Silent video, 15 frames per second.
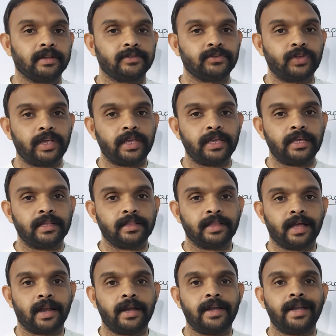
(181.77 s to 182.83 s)
see
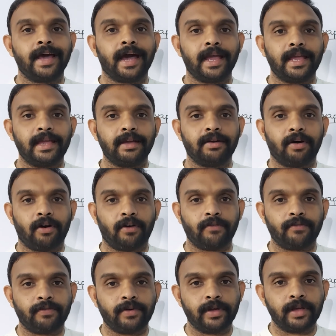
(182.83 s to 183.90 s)
the dye
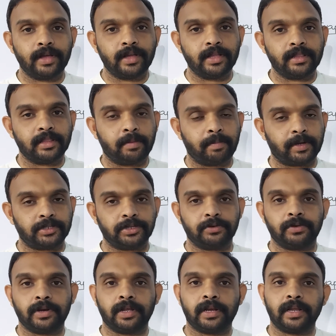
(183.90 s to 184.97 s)
of the
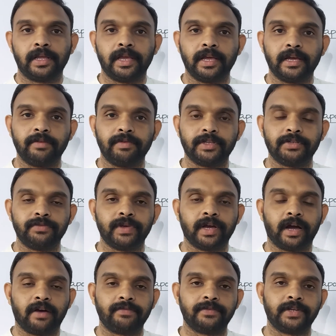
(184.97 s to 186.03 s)
particular ink which we
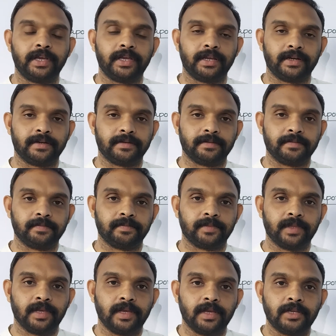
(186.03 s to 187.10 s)
have taken.
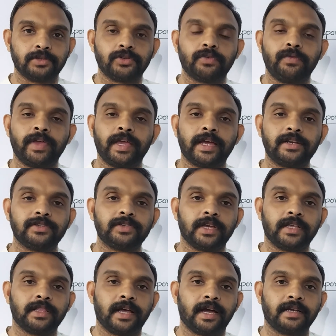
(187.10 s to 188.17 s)
So we can
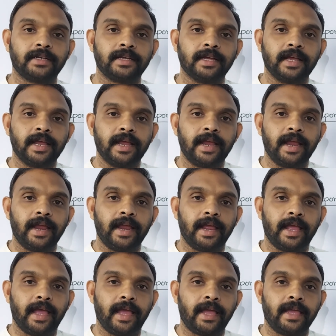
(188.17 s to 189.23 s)
say that
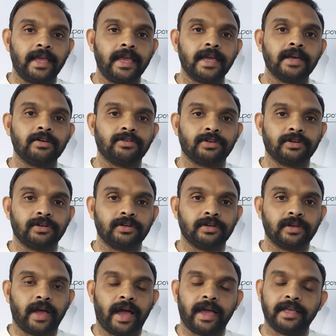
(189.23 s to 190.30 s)
a ink,
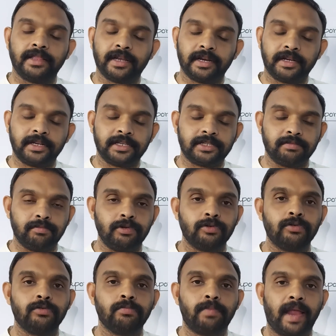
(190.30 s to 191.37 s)
either it is
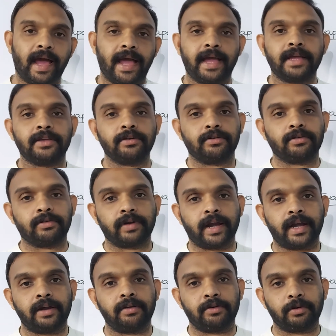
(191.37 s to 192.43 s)
blue, black or
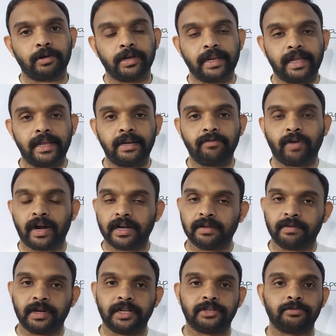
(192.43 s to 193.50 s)
red or green,
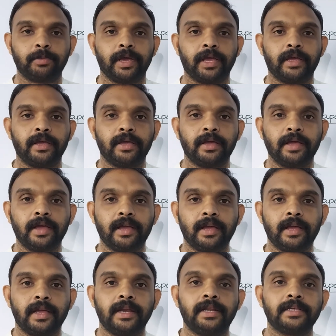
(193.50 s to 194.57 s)
whatever it may,
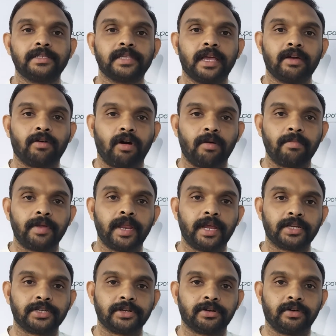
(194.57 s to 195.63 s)
it is a
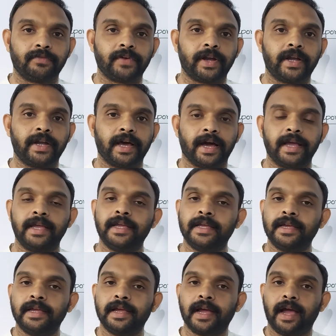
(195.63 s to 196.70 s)
combination of a dye
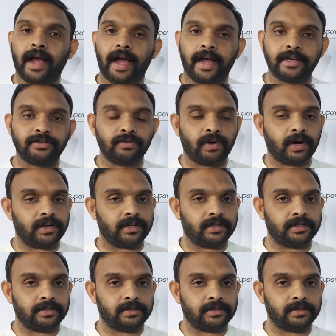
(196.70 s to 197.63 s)
and water.